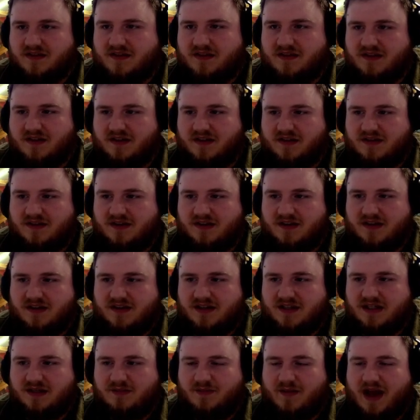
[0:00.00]
They're just gonna
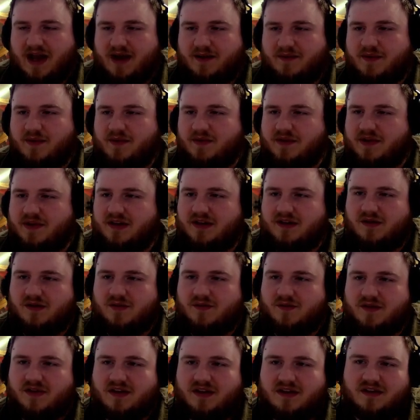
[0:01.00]
smack me with a
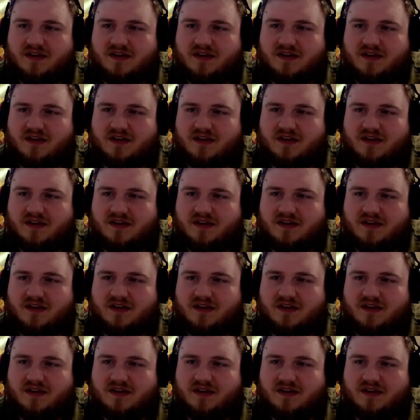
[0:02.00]
2-1.